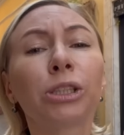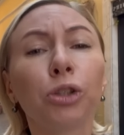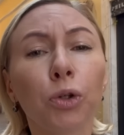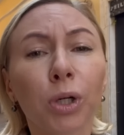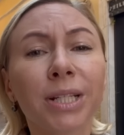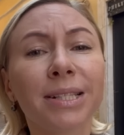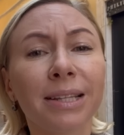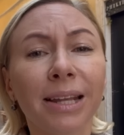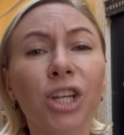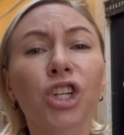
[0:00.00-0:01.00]
to your
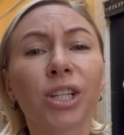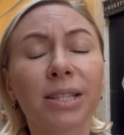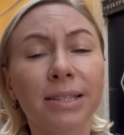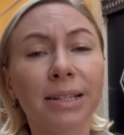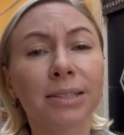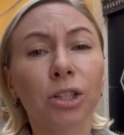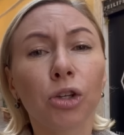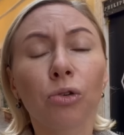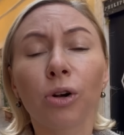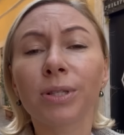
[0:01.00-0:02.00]
destination it's 60
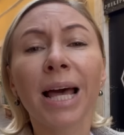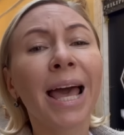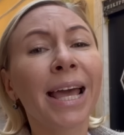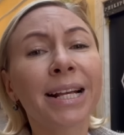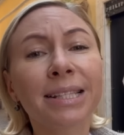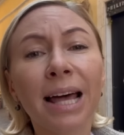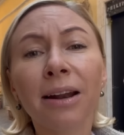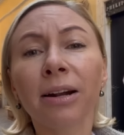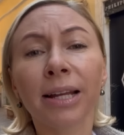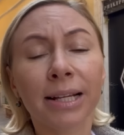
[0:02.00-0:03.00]
euros,
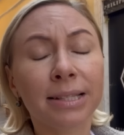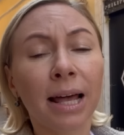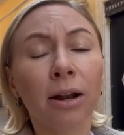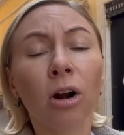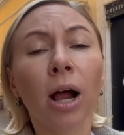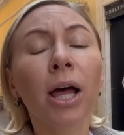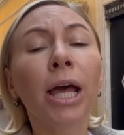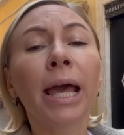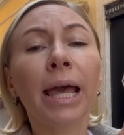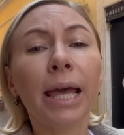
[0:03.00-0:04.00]
etc., etc."
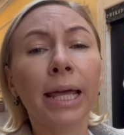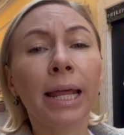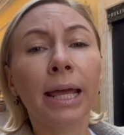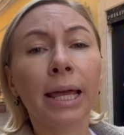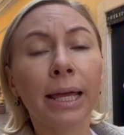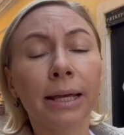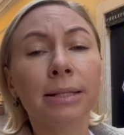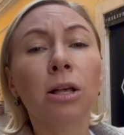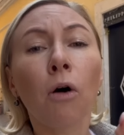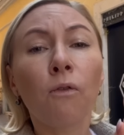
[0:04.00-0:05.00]
It
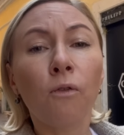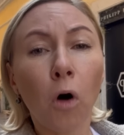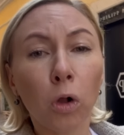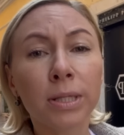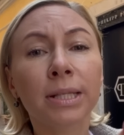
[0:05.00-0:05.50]
is false